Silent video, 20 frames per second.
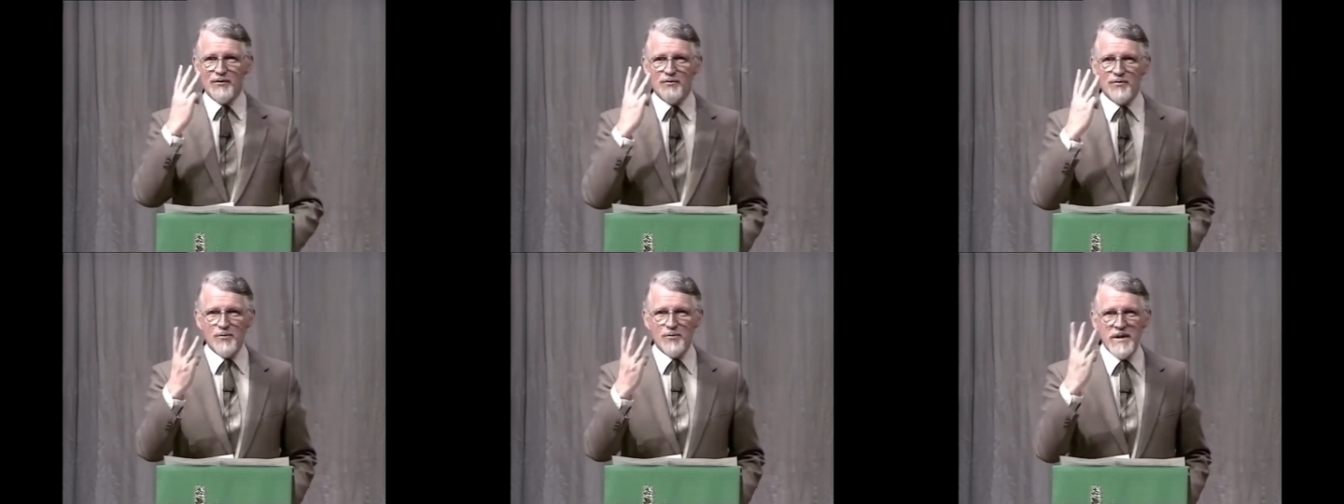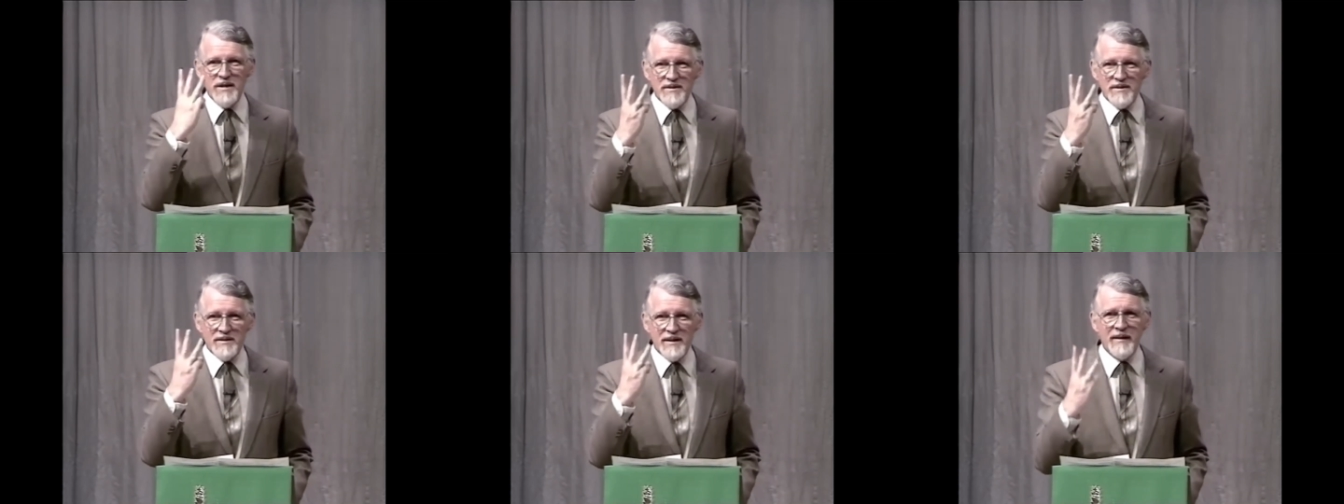
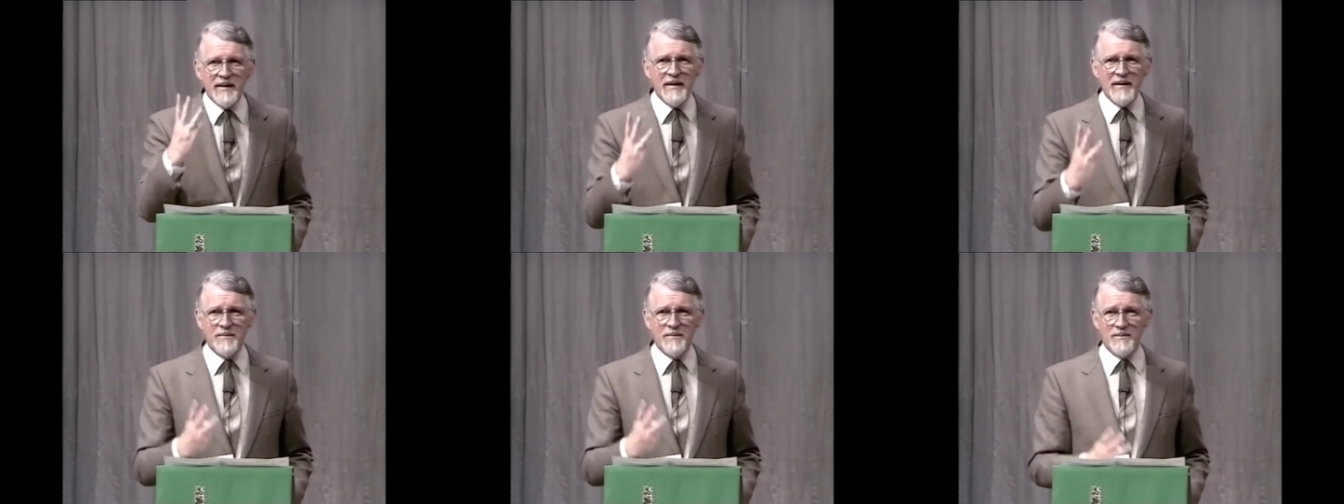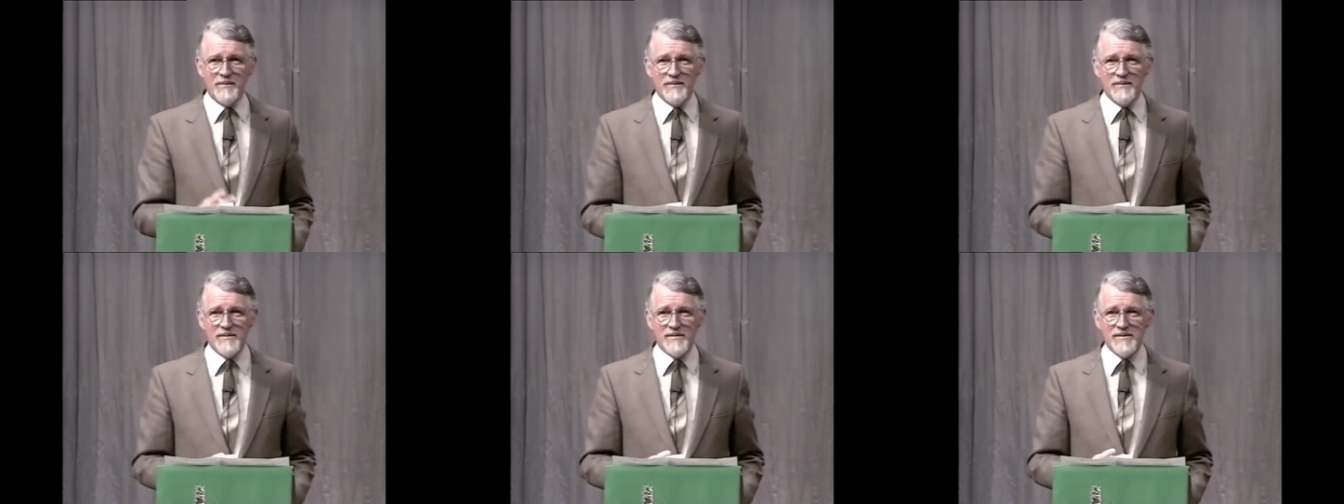three
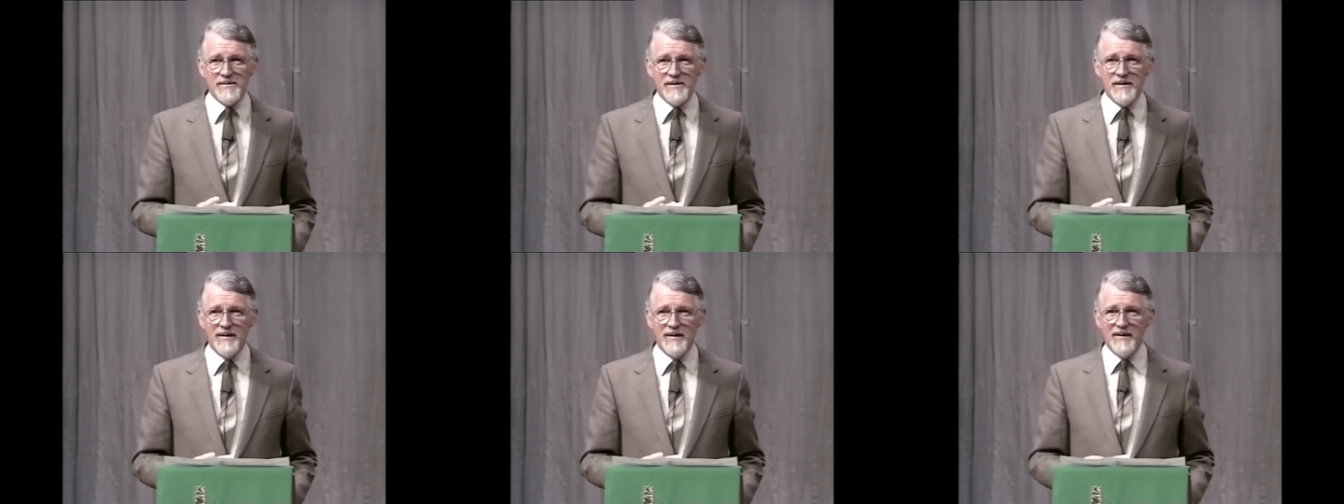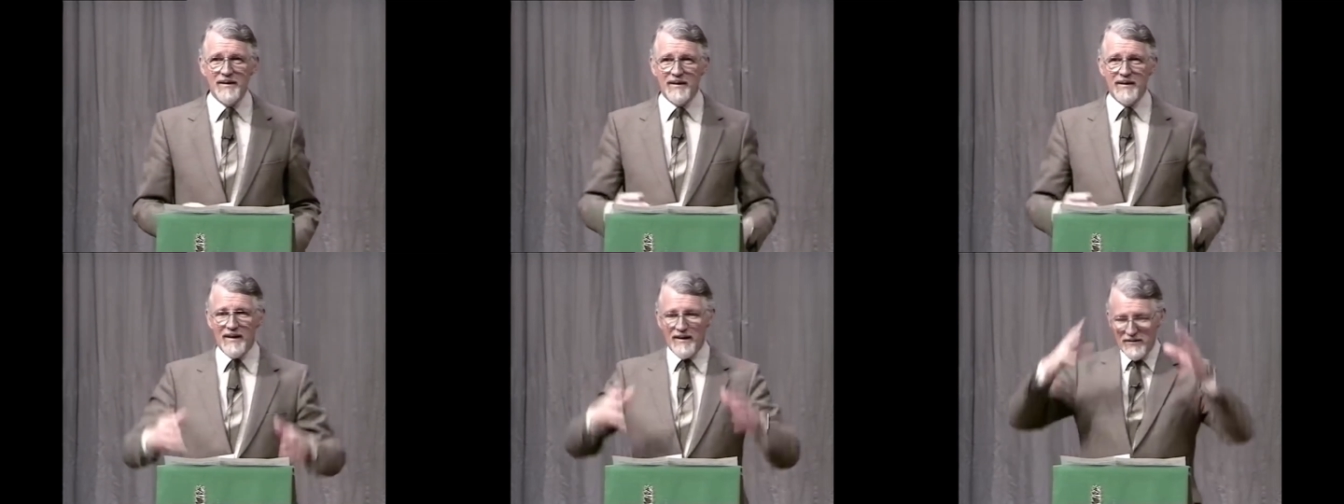times
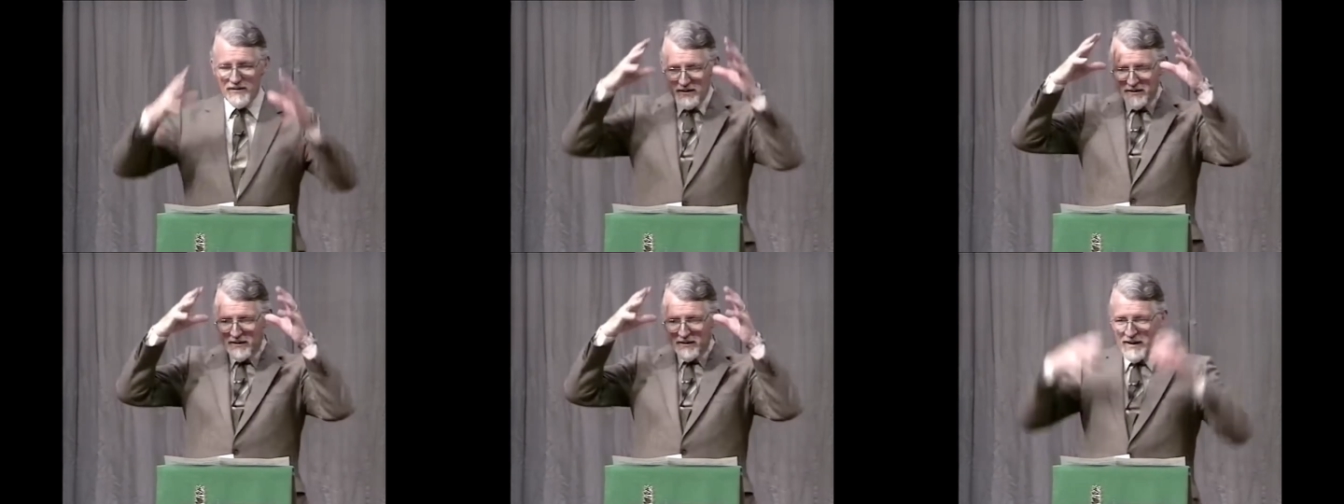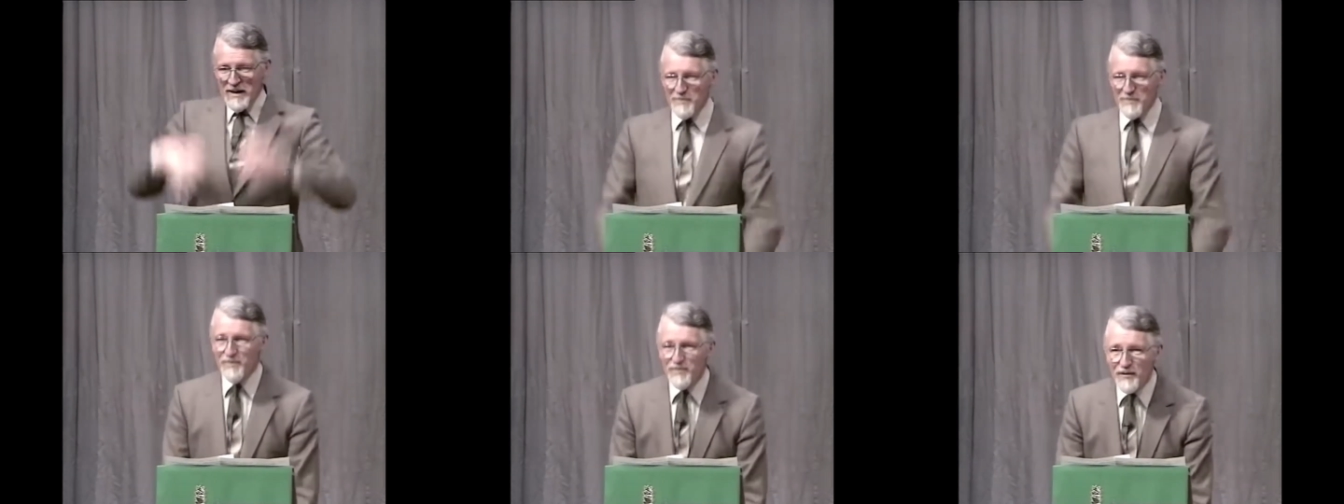in the
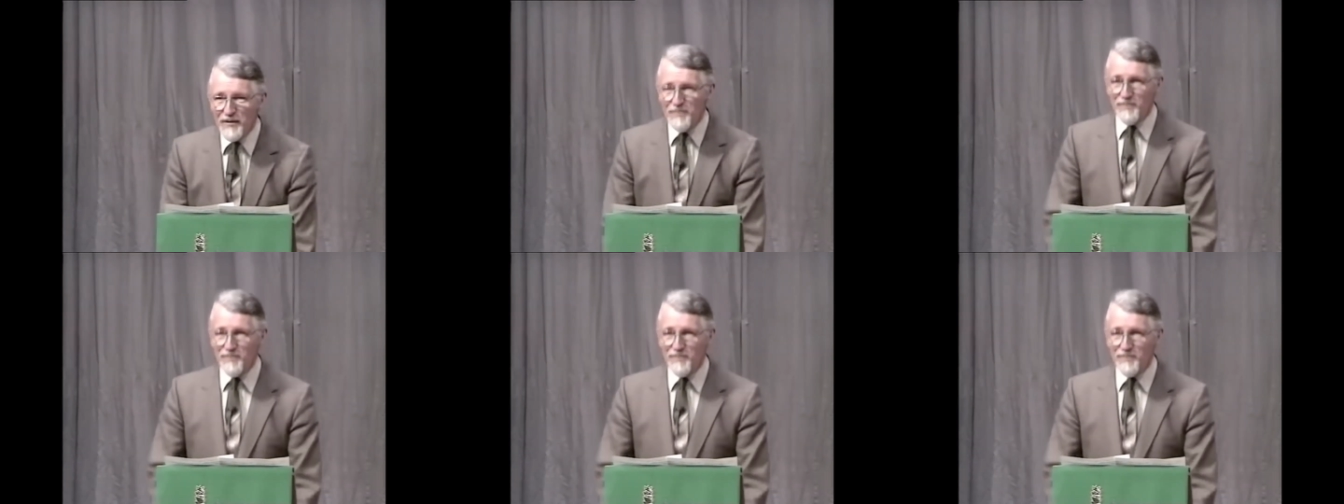name of the